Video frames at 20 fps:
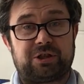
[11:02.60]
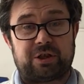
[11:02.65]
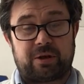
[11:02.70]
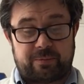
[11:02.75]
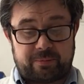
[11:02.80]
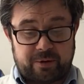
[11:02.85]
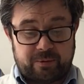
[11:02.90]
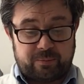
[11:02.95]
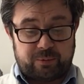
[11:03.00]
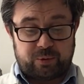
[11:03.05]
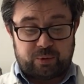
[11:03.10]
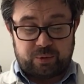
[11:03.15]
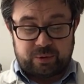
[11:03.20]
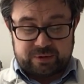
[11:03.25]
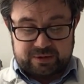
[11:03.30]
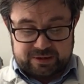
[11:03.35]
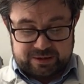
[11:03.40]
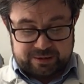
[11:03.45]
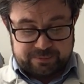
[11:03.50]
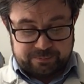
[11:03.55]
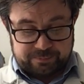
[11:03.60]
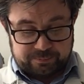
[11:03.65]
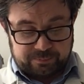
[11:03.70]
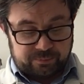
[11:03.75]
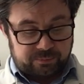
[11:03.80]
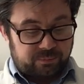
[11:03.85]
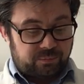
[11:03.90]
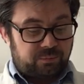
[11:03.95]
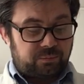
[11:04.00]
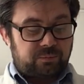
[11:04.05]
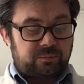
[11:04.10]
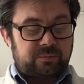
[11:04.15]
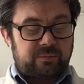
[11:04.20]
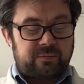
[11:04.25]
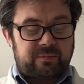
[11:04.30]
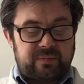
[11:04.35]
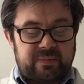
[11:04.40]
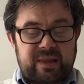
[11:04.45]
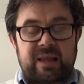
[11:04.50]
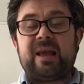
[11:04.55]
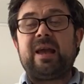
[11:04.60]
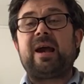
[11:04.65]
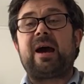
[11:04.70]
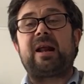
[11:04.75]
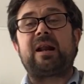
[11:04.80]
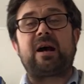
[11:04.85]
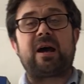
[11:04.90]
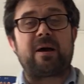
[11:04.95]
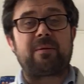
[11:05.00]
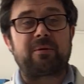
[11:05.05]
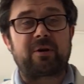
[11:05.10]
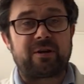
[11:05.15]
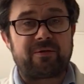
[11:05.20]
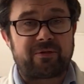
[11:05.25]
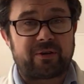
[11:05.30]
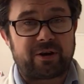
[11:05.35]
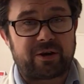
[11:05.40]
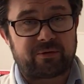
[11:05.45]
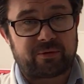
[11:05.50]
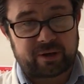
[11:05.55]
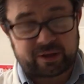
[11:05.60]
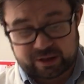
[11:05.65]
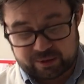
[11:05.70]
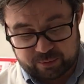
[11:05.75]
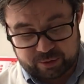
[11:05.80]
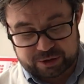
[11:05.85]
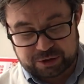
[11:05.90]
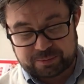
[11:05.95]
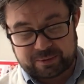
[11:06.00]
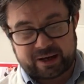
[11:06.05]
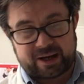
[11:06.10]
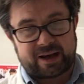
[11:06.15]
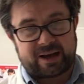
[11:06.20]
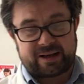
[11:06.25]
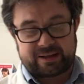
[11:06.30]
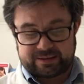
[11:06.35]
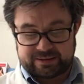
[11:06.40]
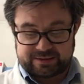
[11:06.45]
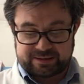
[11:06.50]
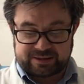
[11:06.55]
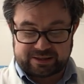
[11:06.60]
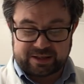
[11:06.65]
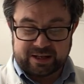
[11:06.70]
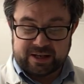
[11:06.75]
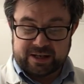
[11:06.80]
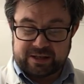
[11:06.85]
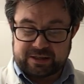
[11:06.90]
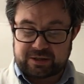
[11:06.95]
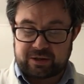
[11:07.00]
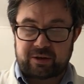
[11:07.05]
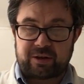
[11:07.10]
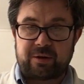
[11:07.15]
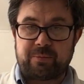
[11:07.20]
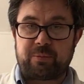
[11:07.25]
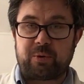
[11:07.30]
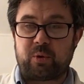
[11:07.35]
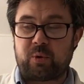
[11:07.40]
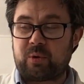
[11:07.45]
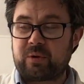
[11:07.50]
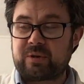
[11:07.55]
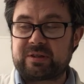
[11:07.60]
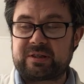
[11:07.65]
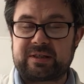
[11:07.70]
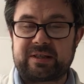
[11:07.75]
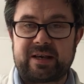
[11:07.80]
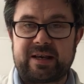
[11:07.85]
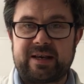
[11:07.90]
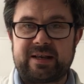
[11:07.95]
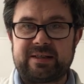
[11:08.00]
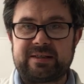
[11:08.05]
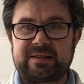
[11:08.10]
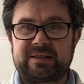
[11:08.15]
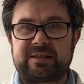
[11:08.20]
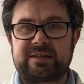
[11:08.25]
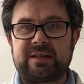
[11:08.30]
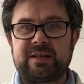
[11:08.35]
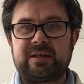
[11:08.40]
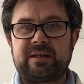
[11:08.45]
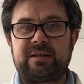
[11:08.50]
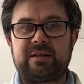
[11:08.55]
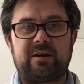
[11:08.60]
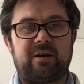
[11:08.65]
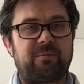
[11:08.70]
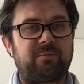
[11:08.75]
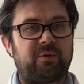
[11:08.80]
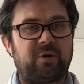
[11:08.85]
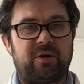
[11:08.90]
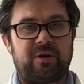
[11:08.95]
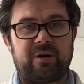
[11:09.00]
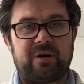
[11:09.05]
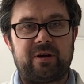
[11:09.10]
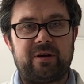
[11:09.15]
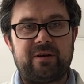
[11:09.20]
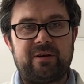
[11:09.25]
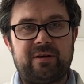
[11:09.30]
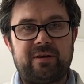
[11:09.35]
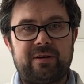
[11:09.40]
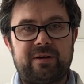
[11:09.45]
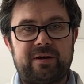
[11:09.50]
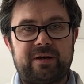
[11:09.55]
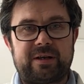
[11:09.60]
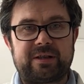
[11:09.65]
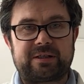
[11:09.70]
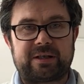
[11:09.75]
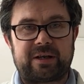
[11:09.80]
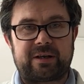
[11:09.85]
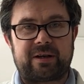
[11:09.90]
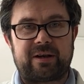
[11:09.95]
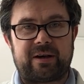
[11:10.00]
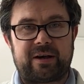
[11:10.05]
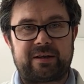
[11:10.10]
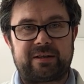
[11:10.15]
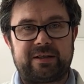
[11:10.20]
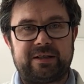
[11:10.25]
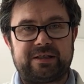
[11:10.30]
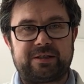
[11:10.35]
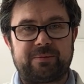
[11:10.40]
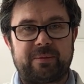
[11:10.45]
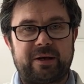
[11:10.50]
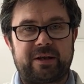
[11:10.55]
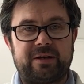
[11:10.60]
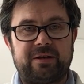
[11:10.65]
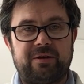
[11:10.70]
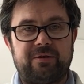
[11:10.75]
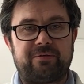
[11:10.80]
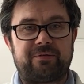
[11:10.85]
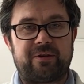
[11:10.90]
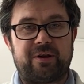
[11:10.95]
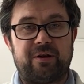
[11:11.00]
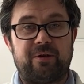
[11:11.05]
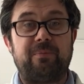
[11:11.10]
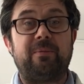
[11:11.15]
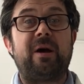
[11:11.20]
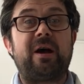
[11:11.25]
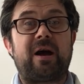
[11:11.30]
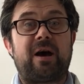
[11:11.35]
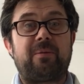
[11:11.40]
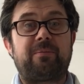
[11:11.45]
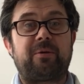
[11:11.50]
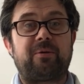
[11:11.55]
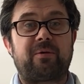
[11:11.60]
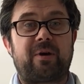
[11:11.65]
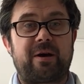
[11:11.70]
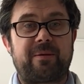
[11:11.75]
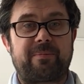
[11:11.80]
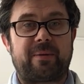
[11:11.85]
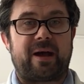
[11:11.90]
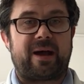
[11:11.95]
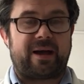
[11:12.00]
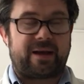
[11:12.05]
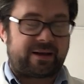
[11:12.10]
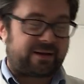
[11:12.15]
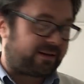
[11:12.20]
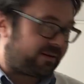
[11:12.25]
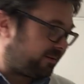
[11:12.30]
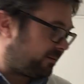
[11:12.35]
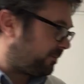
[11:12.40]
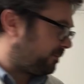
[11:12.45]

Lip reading: chopping board, and I am going to very quickly wash my hands. So I'm going to pause this. No, I'm not, because I need to make a new film. I'll be right back.